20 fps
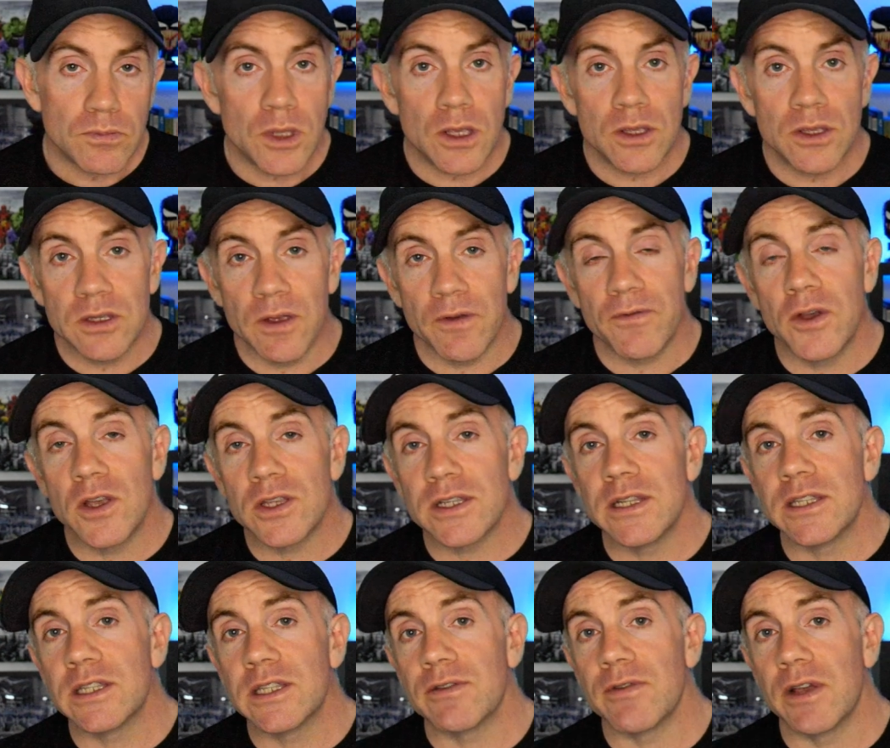So first
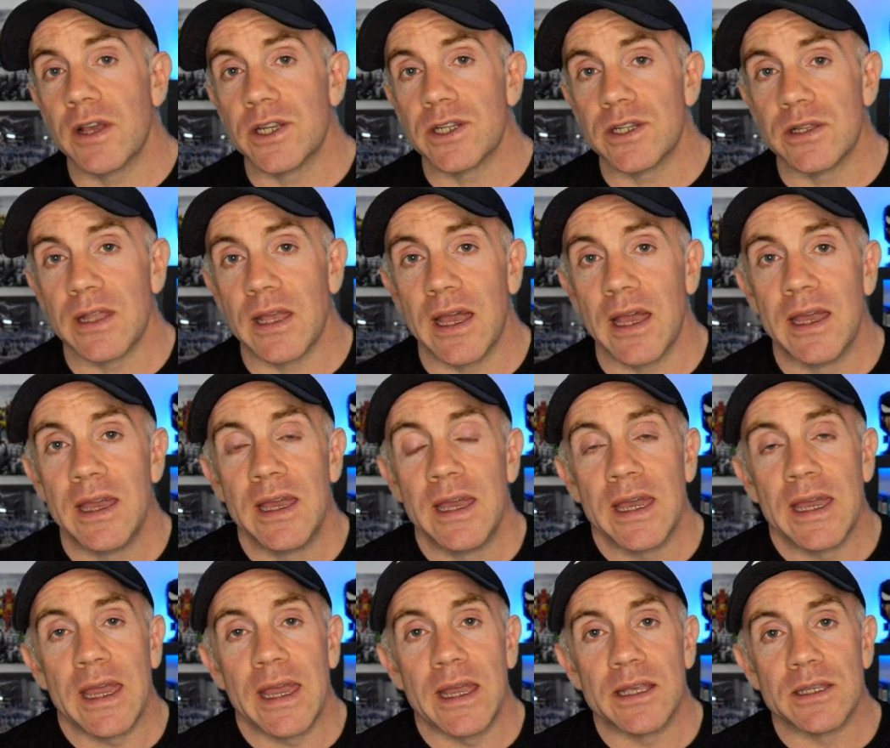consideration there
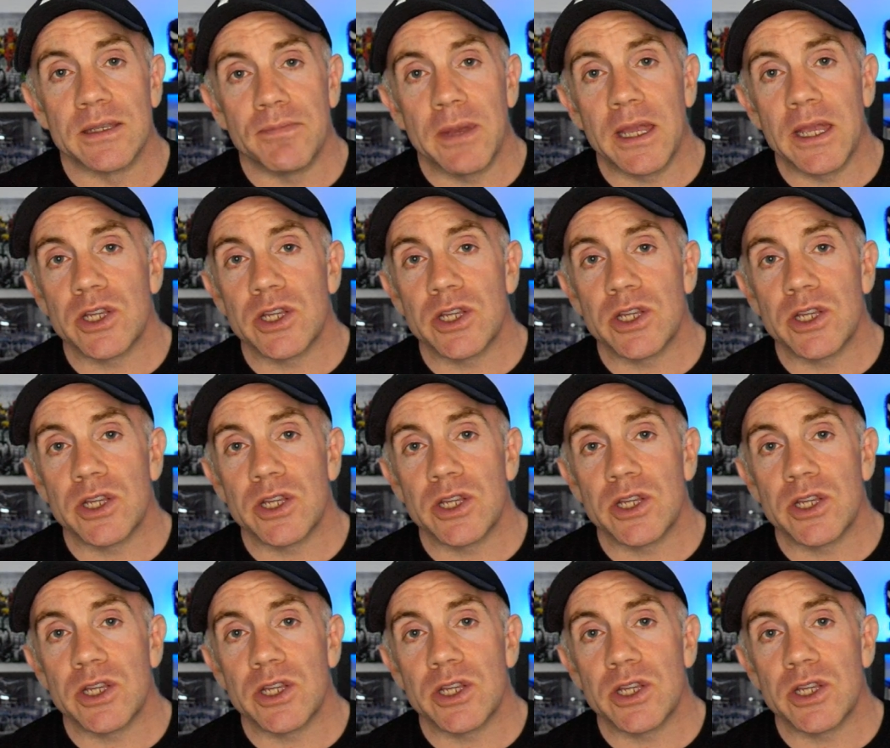is make